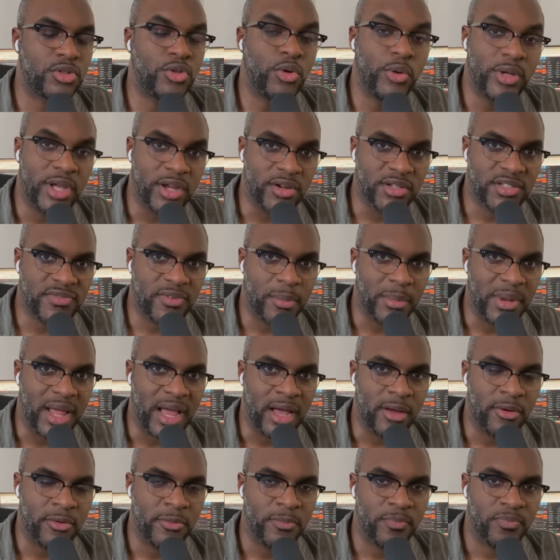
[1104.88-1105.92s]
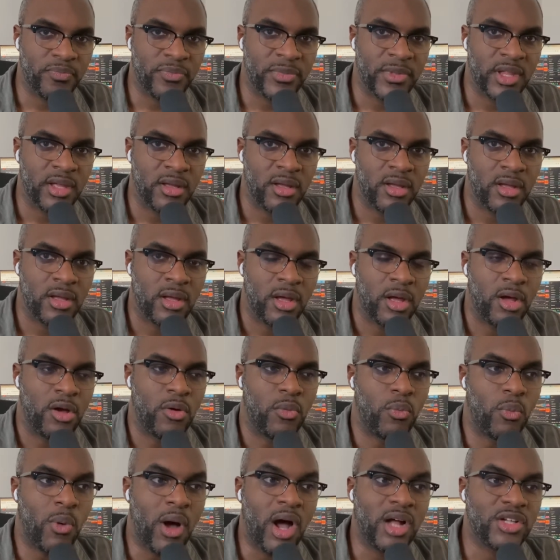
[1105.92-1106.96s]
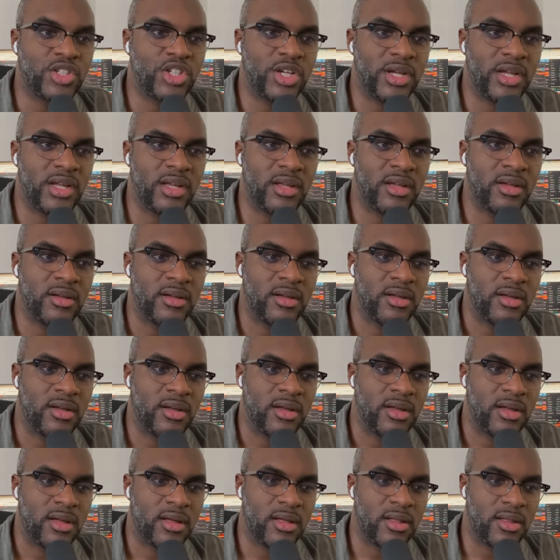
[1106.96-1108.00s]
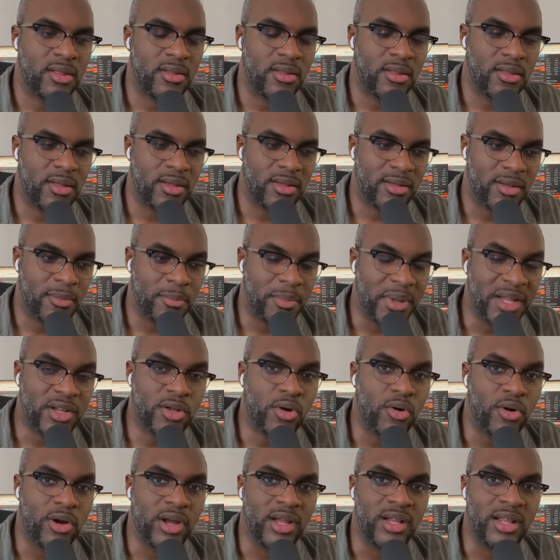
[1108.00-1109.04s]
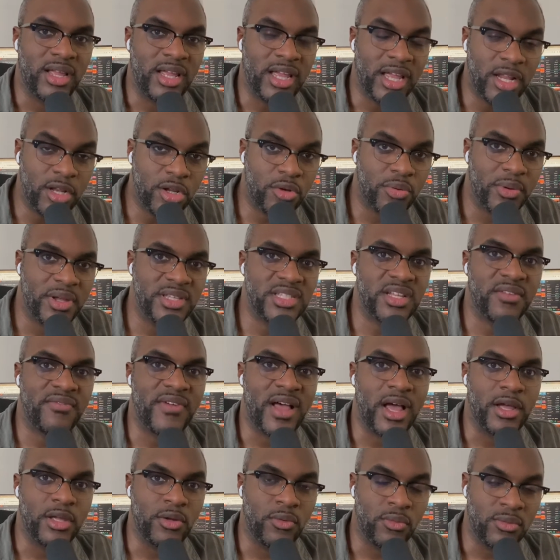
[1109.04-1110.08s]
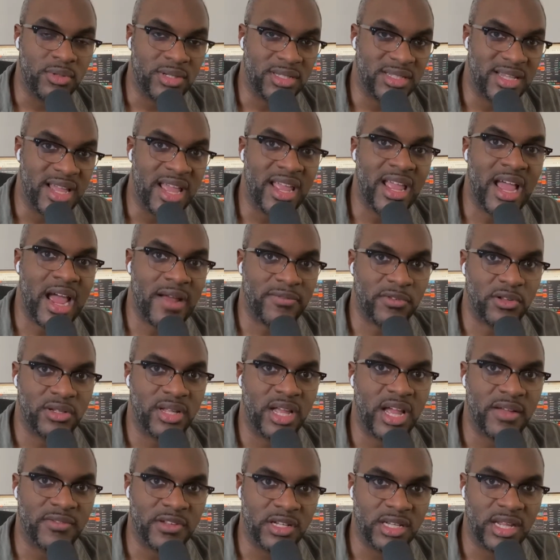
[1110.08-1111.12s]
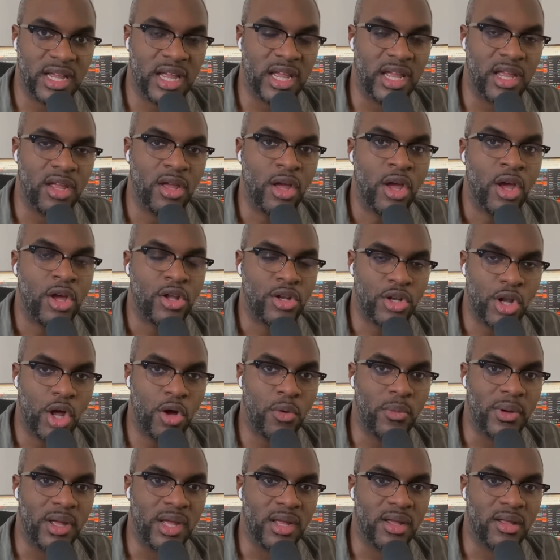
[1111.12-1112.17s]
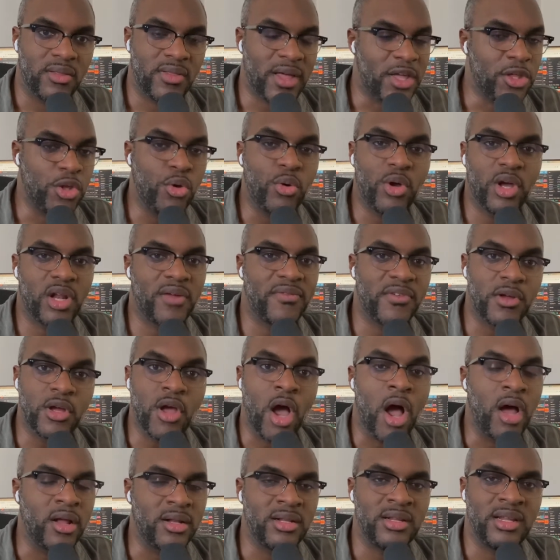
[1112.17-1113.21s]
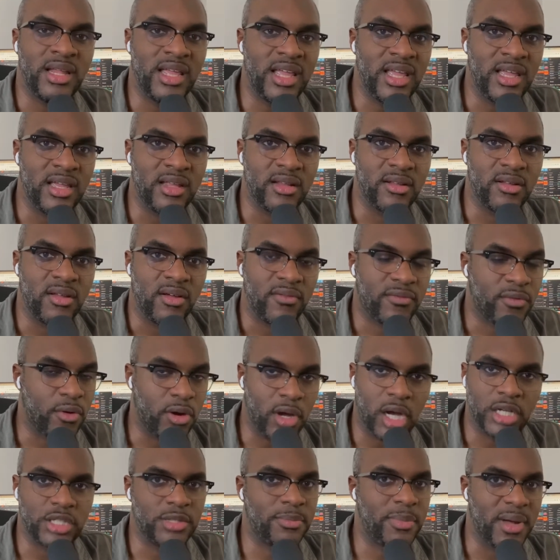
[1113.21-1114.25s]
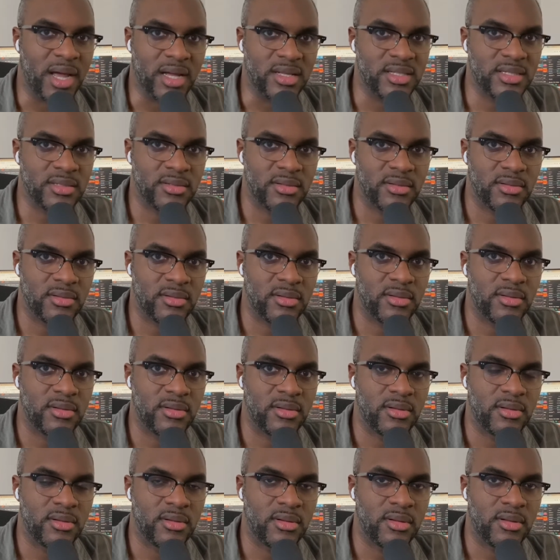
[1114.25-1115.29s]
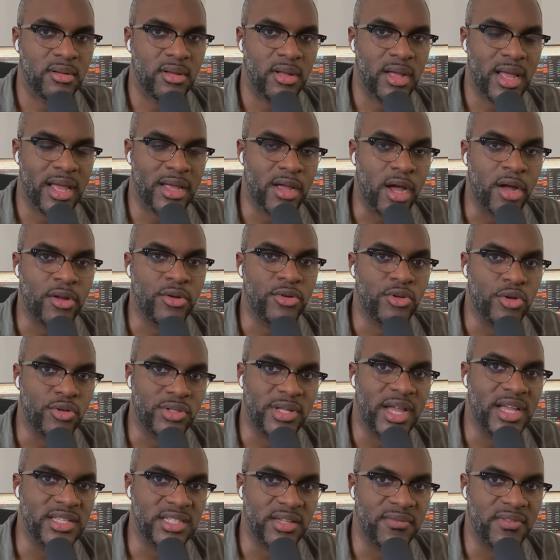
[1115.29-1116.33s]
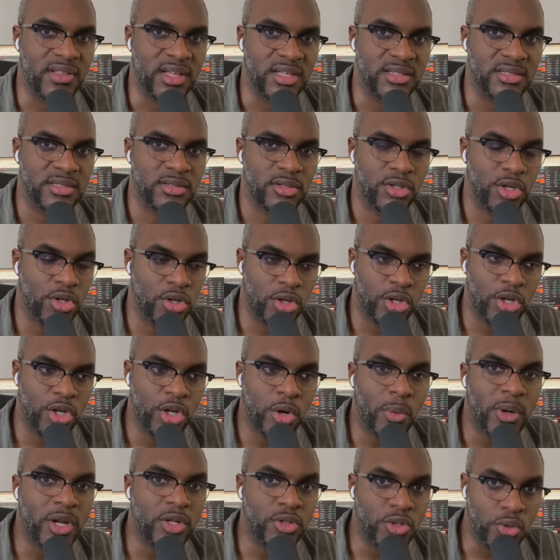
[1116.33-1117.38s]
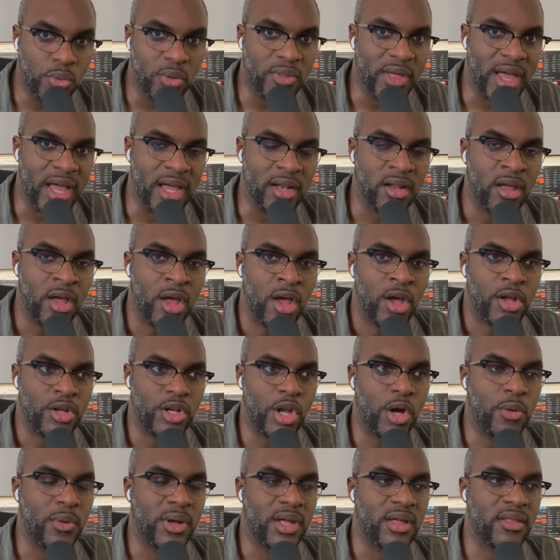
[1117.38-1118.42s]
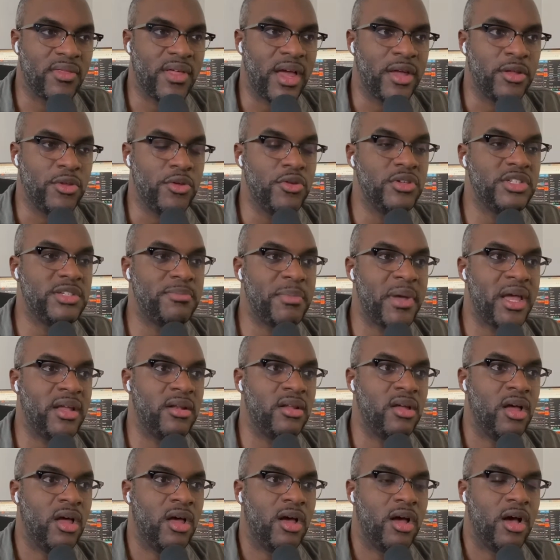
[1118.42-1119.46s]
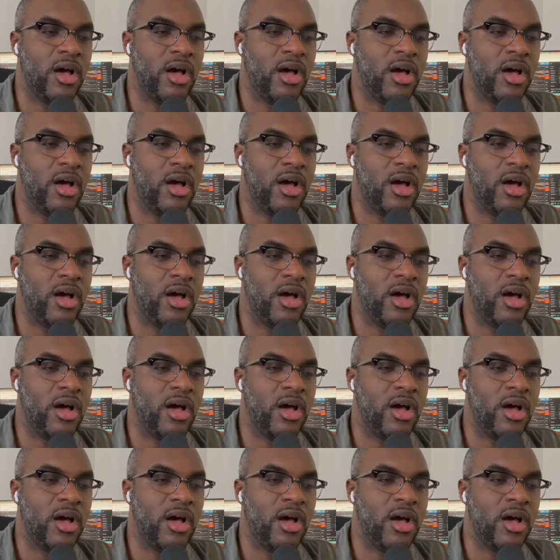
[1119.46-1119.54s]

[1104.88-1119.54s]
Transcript: 2 years from now watching Bitcoin increase in value day after day after day, knowing that you could have gotten in for $100. And gotten your taste of this. You don't want to do that knowing that you spent